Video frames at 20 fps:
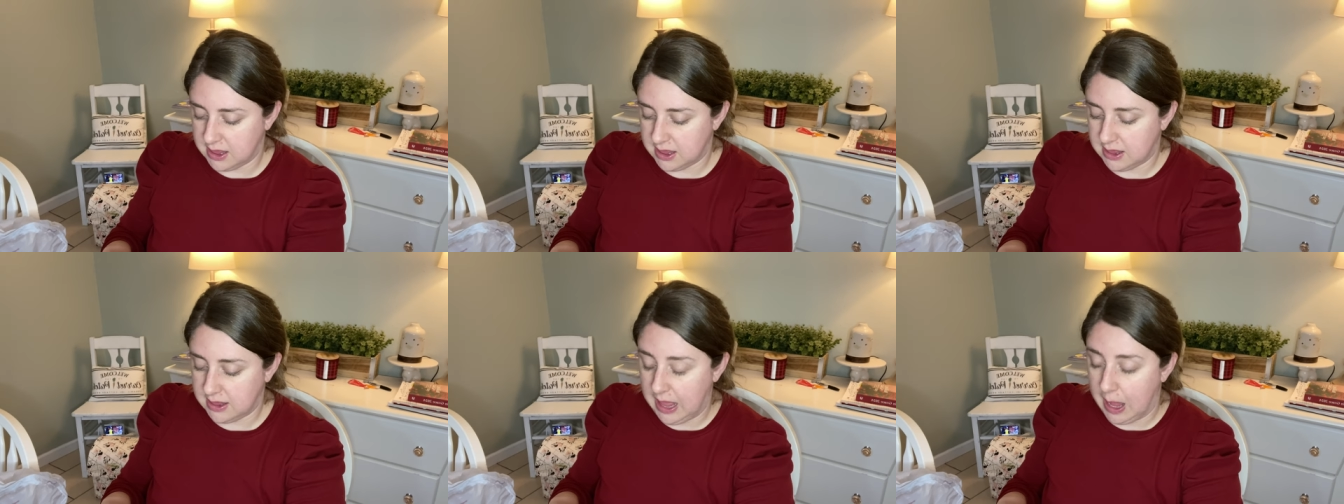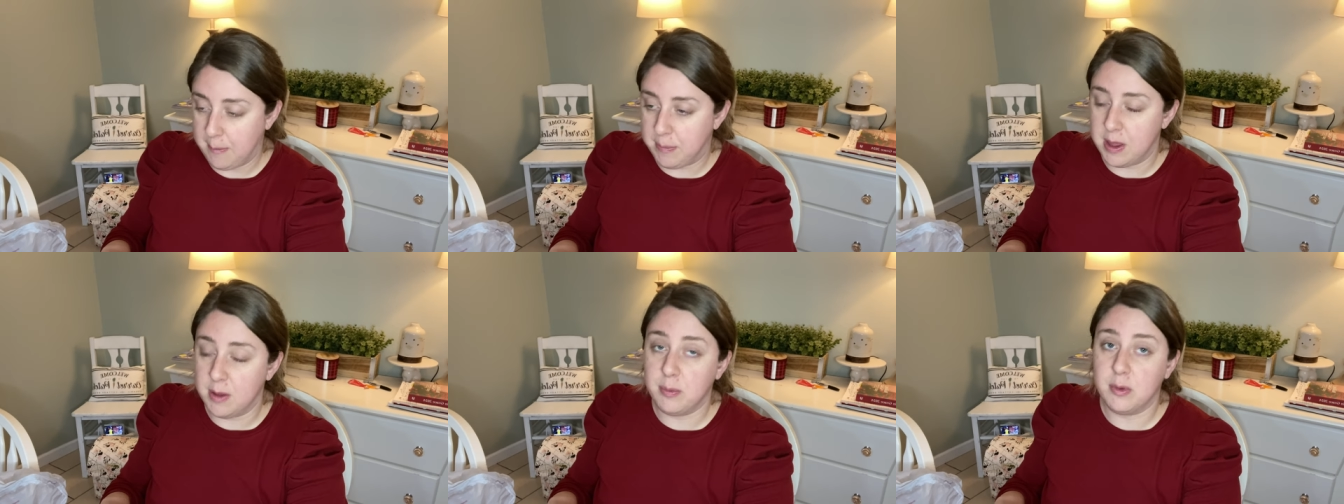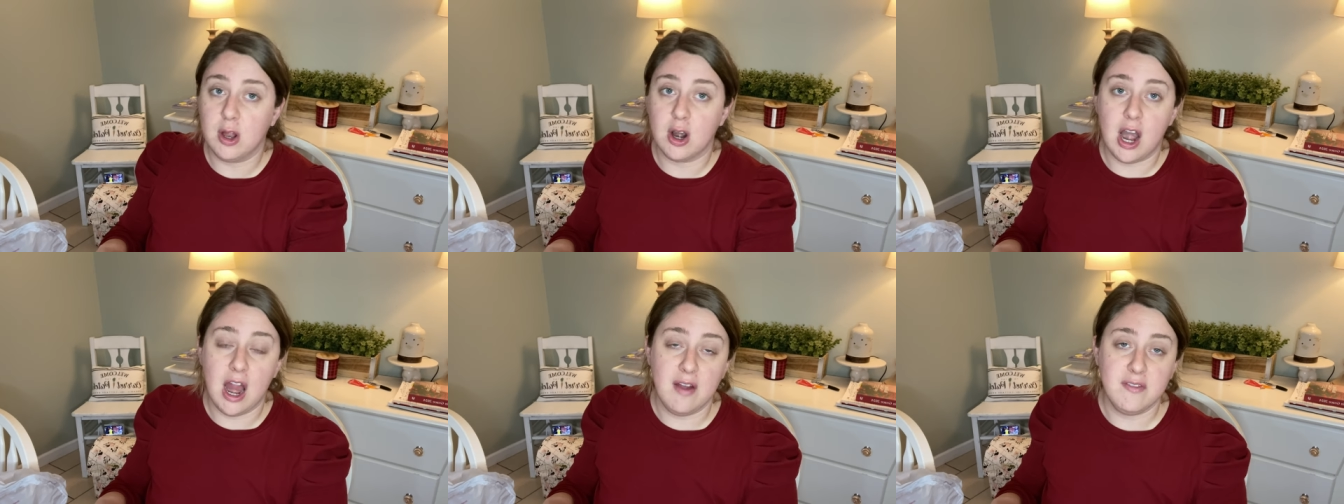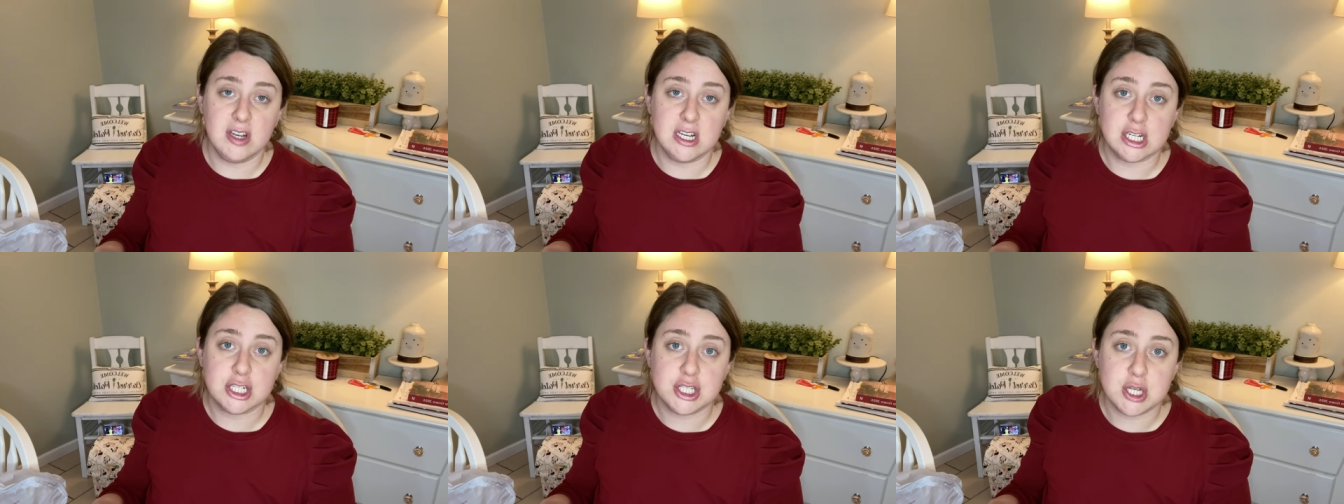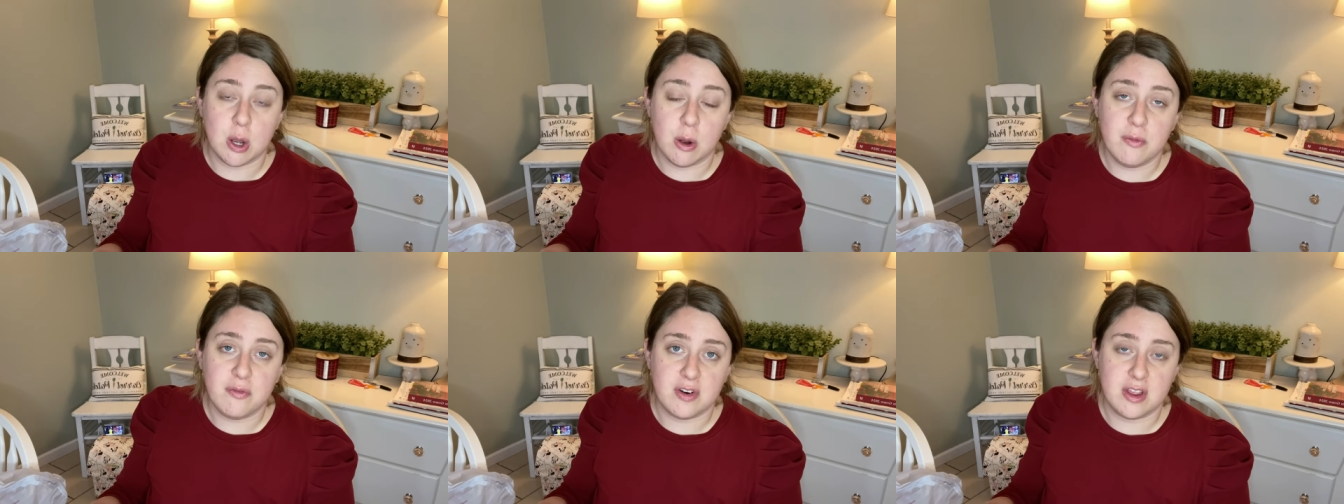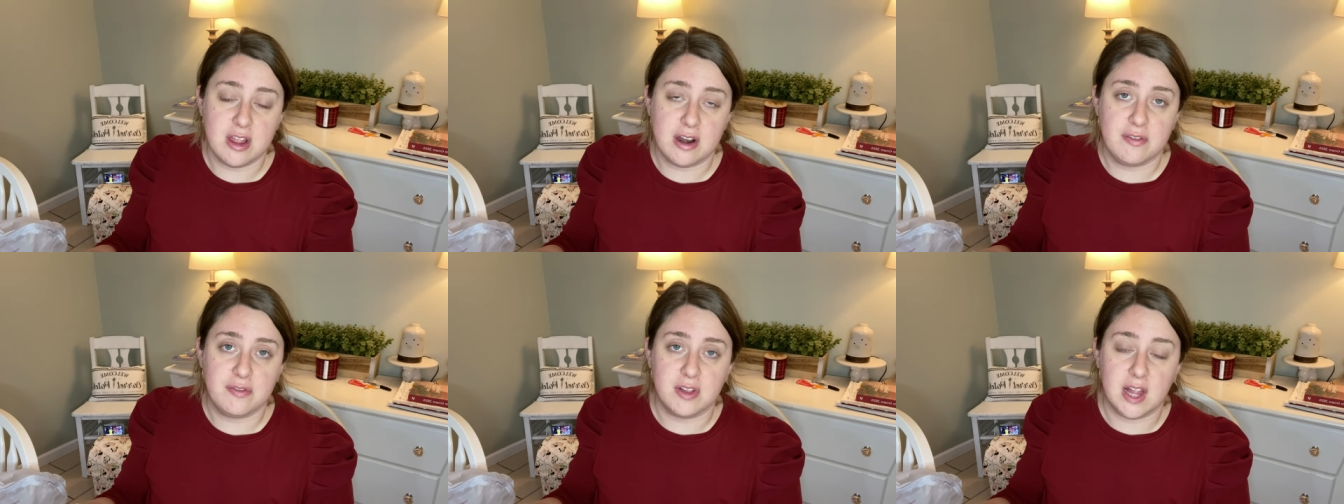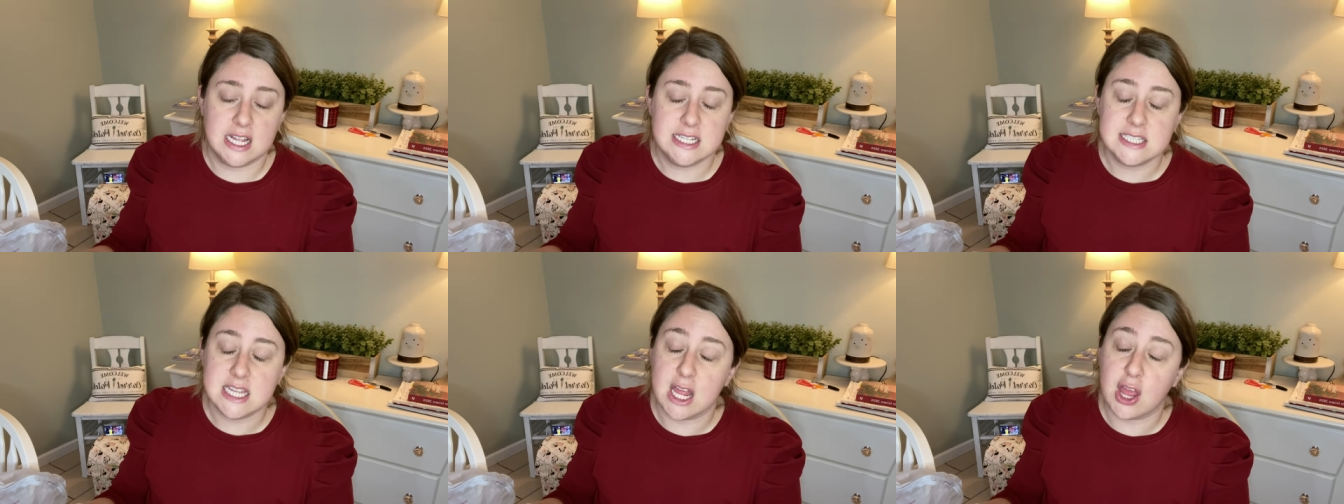that people are having to show up for their
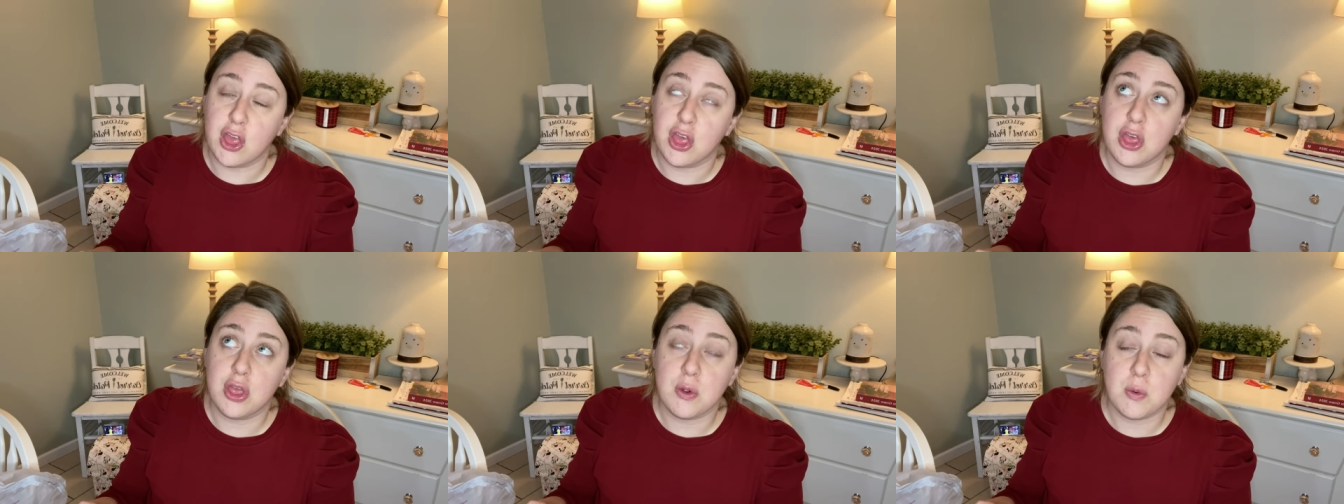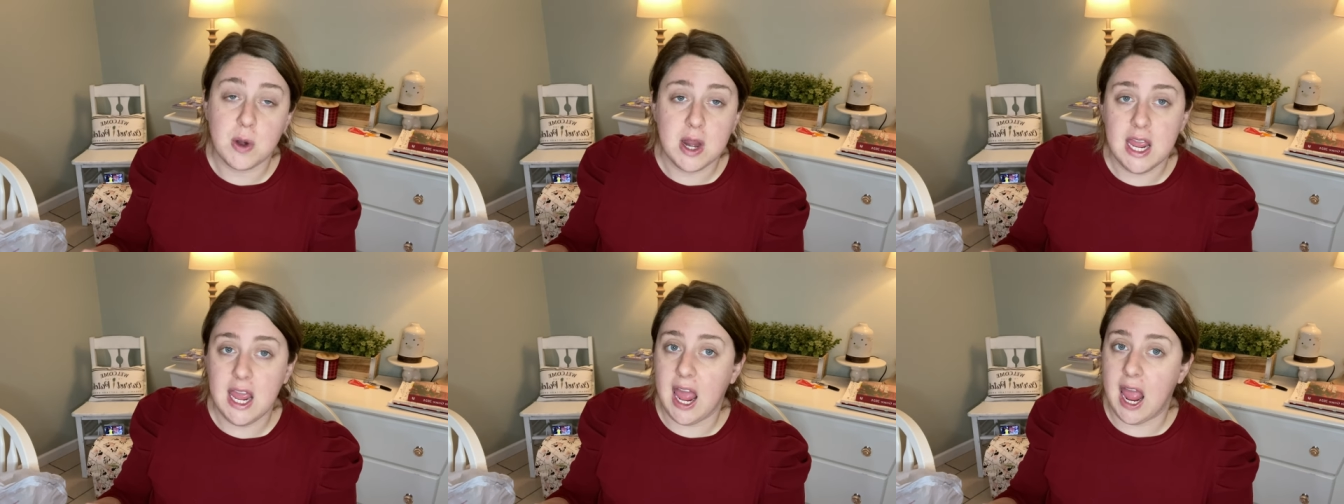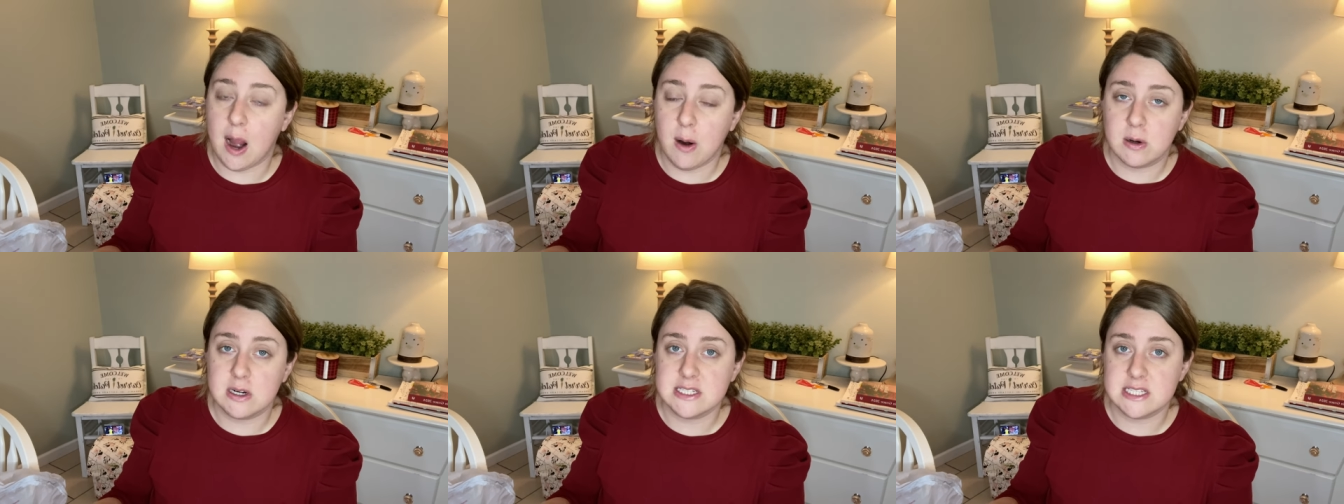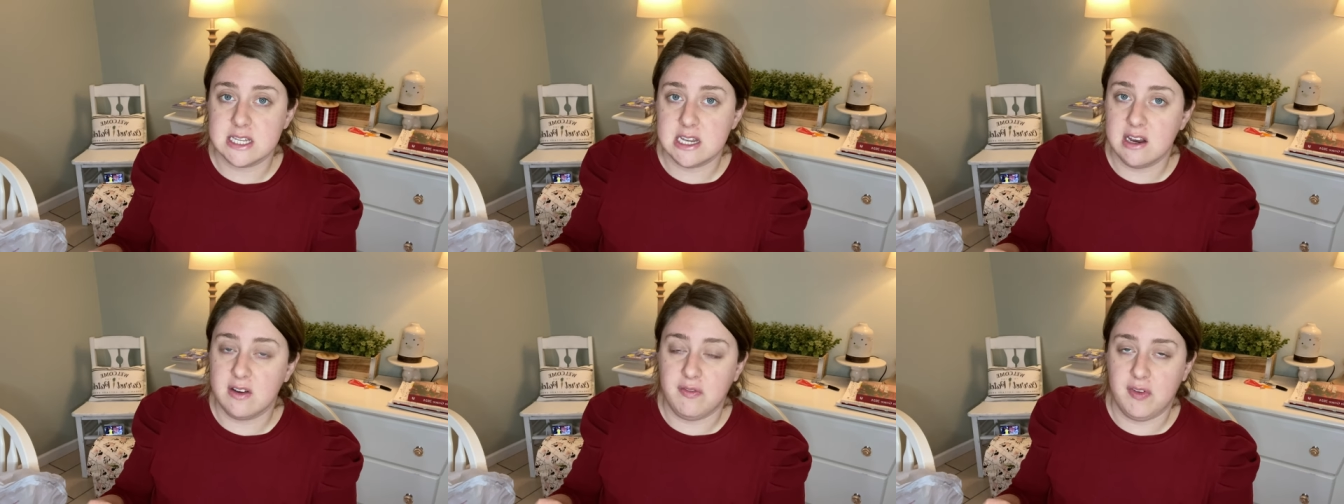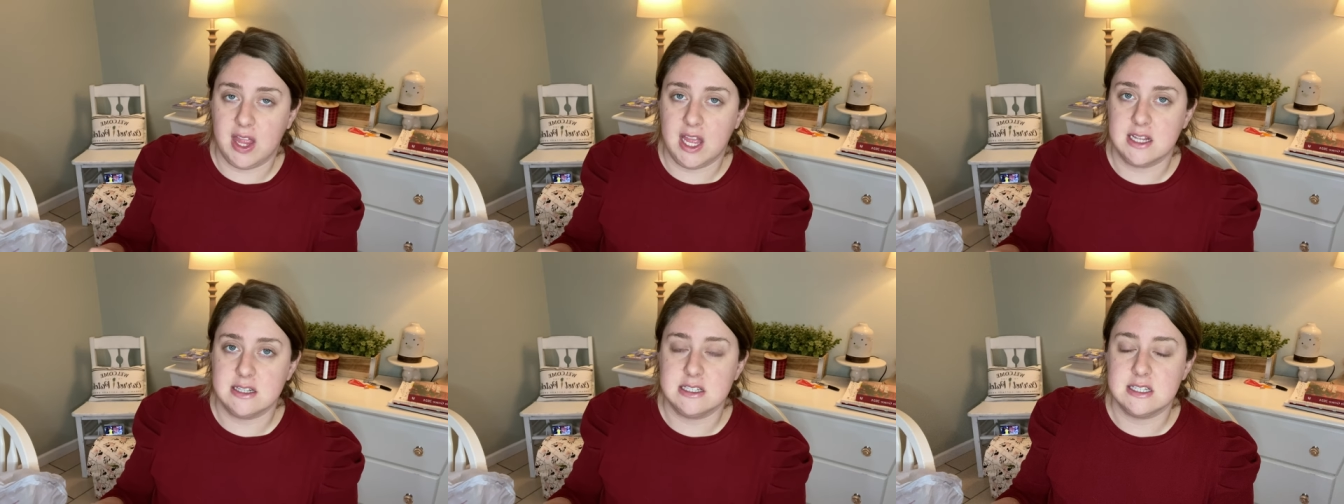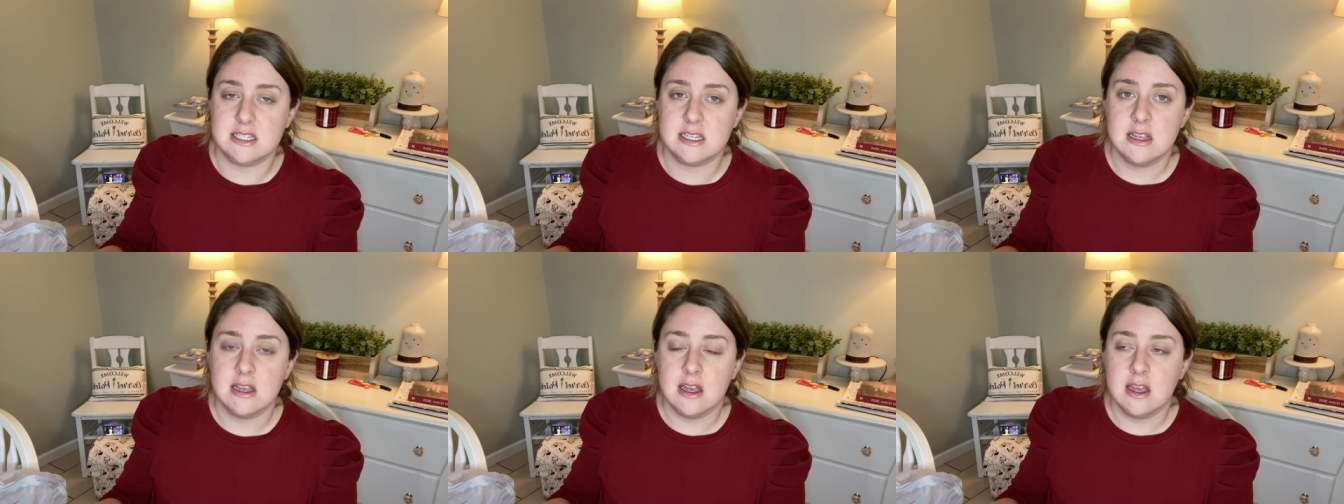flights like three hours in advance